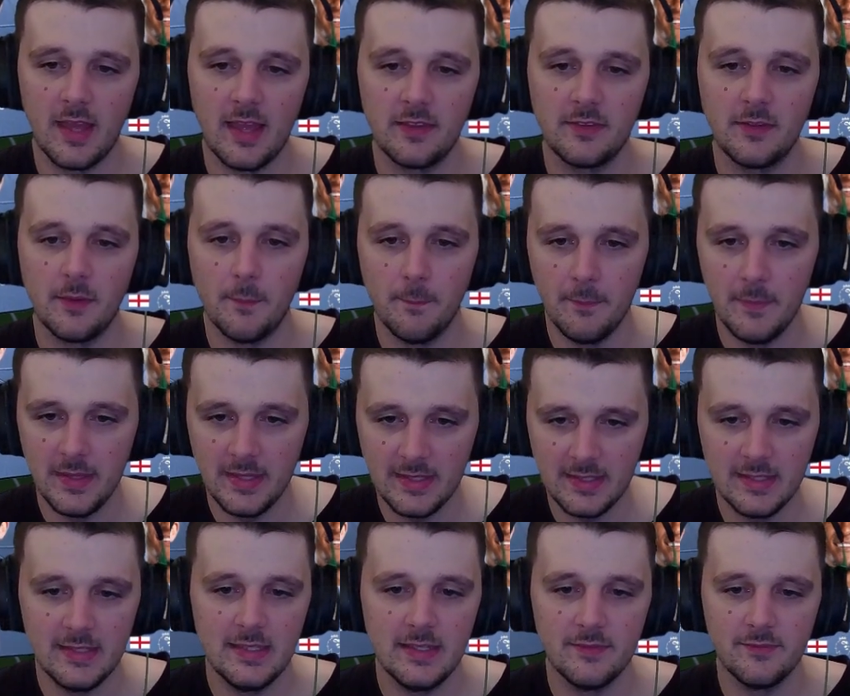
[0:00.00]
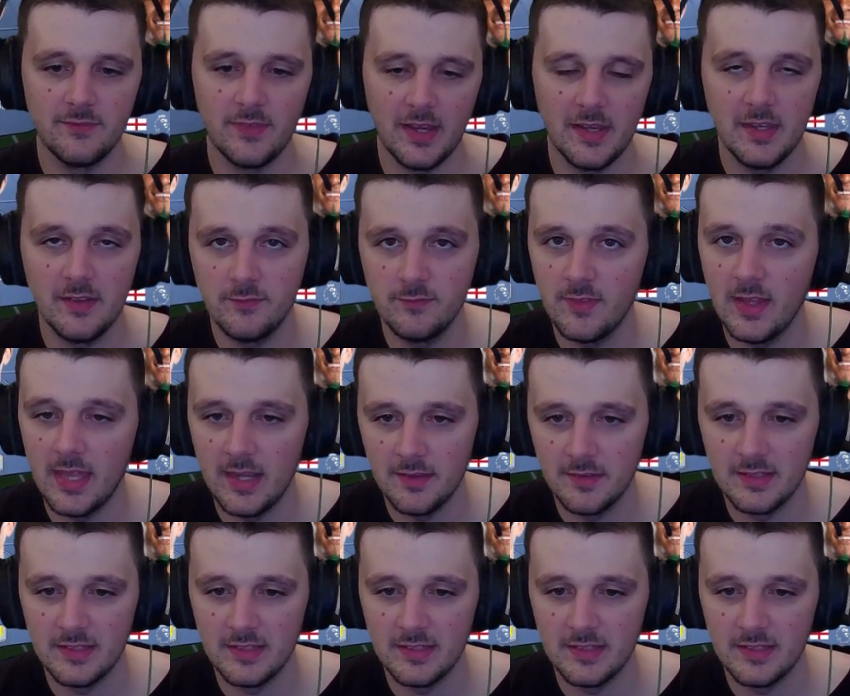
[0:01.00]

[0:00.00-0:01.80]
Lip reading: as Mickey van der Ven,